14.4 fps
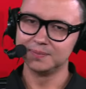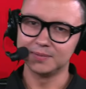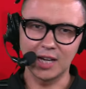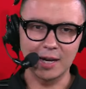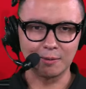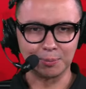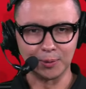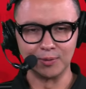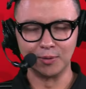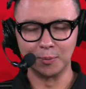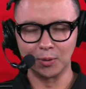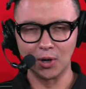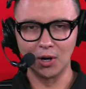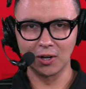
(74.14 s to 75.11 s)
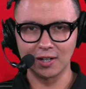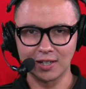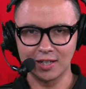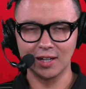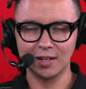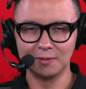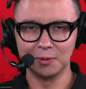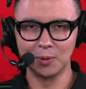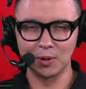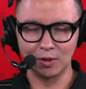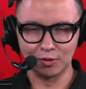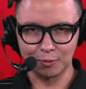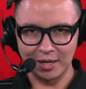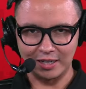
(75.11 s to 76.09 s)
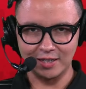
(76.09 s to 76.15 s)
Time to prove them wrong again. We'll go
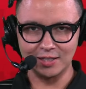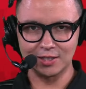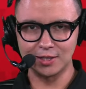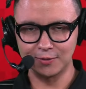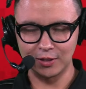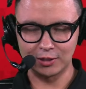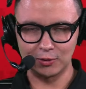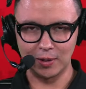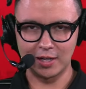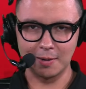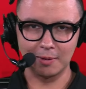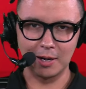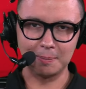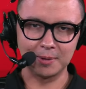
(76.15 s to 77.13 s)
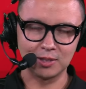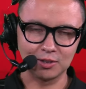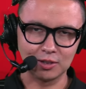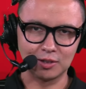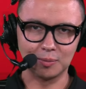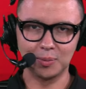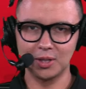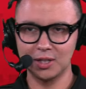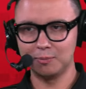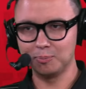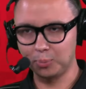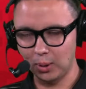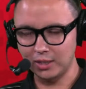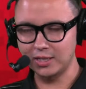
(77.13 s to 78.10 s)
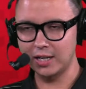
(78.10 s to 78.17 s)
over my keys to victory coming up in just a bit,
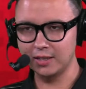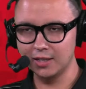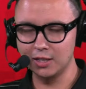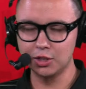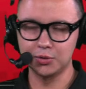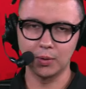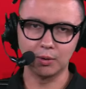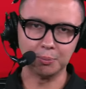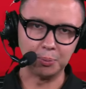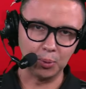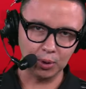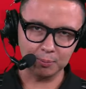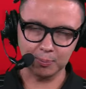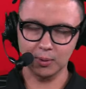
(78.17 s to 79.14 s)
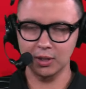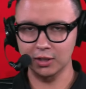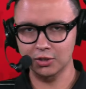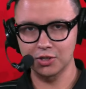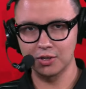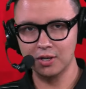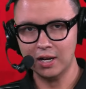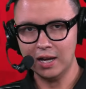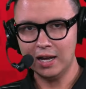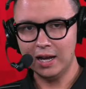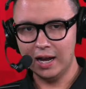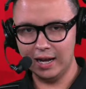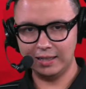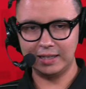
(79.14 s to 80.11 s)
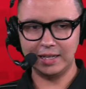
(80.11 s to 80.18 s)
break down the injury report prediction
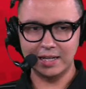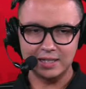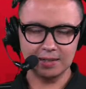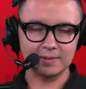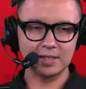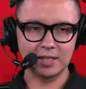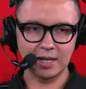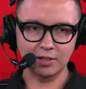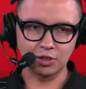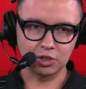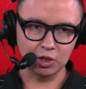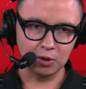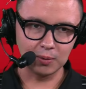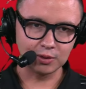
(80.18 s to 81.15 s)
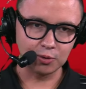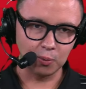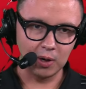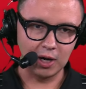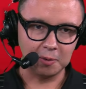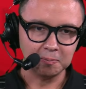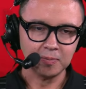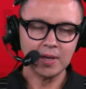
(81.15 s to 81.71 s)
at the end of today's show as well.